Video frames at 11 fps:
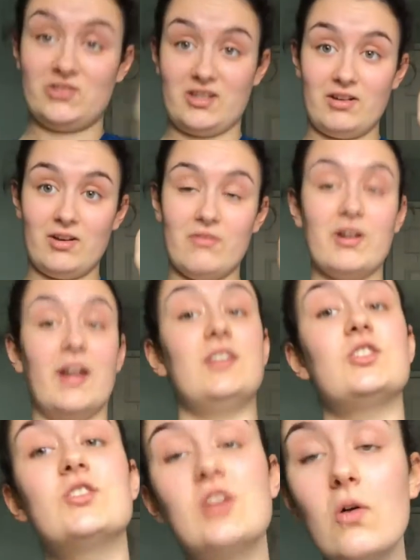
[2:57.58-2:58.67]
We're skipping over it.
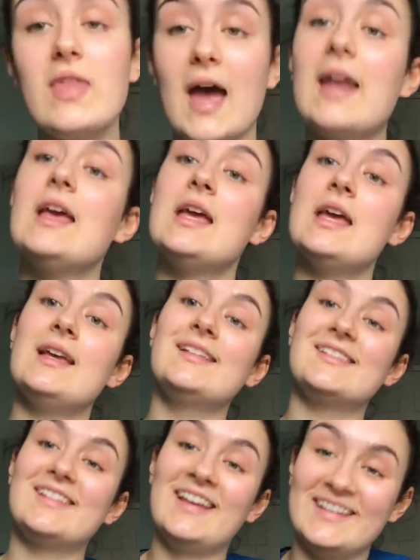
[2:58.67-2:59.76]
Just know that
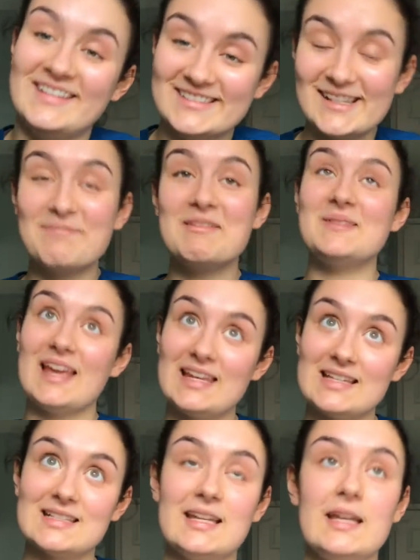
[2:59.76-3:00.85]

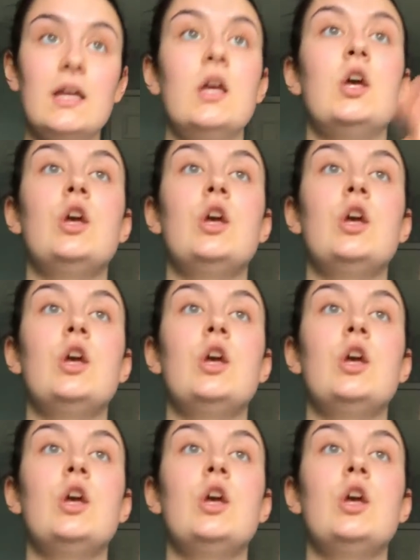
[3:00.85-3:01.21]
subcutaneously,